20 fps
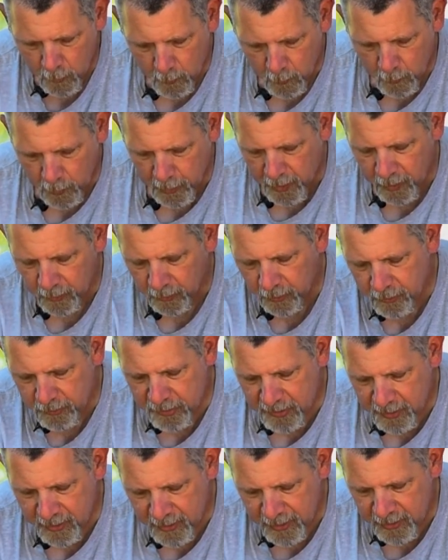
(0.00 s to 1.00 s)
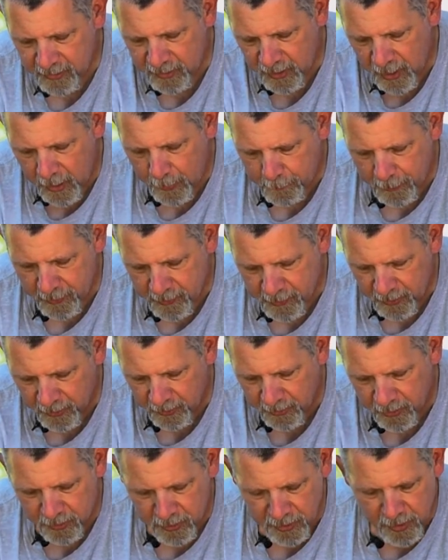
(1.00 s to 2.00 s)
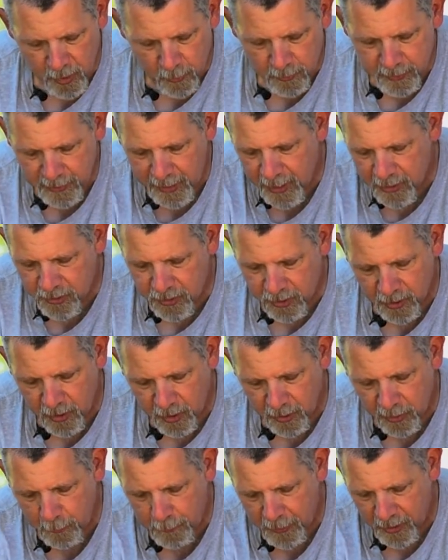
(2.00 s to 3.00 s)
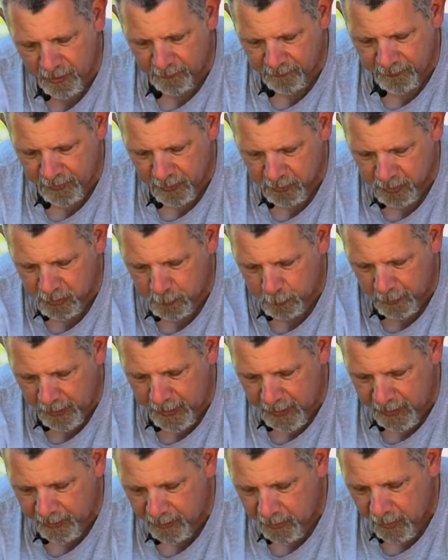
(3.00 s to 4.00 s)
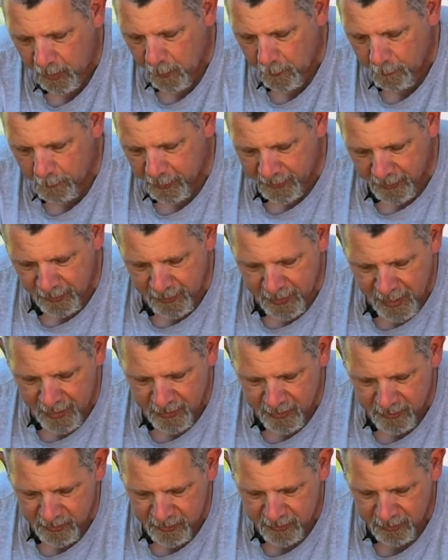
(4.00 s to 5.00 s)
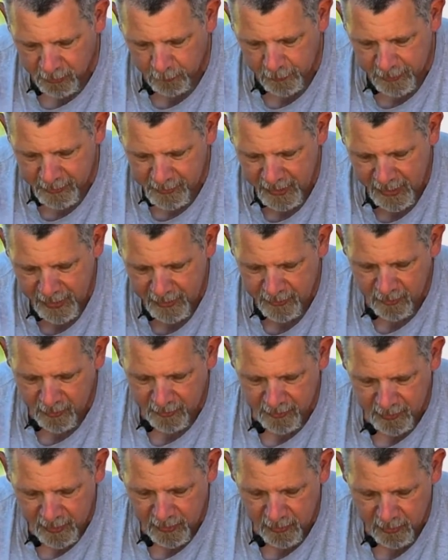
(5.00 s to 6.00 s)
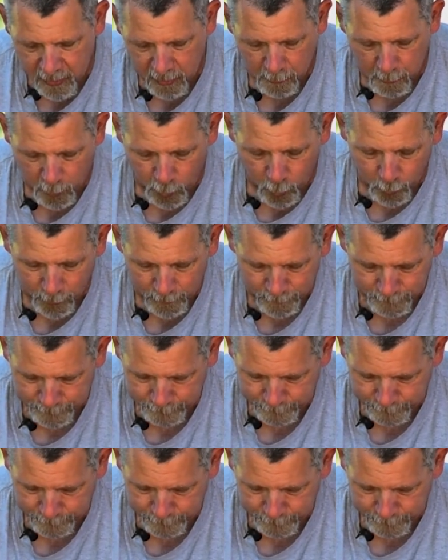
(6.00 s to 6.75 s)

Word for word: We're going to loosen these up until there's no tension on the Belleville spring, but the nut is still retained on the end of the bolt.